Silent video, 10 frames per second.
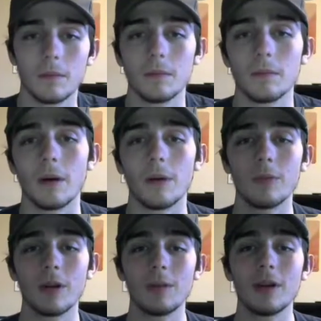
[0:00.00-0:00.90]
But
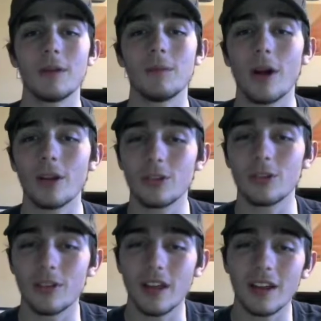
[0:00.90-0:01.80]
we're going to be in Motostoke
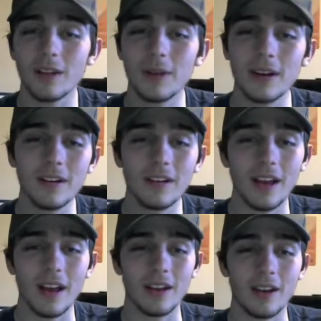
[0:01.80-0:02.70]
Stadium here.
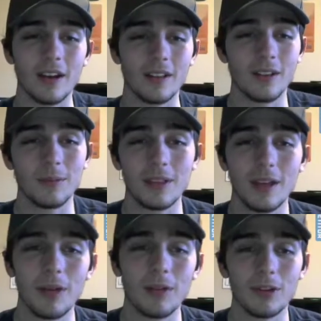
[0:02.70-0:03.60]
And it's going to be
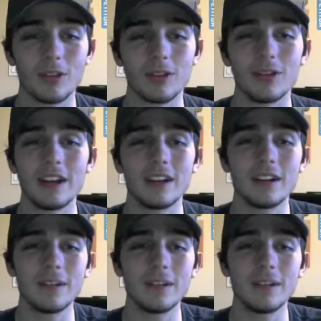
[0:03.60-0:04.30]
Sableye versus Arena here.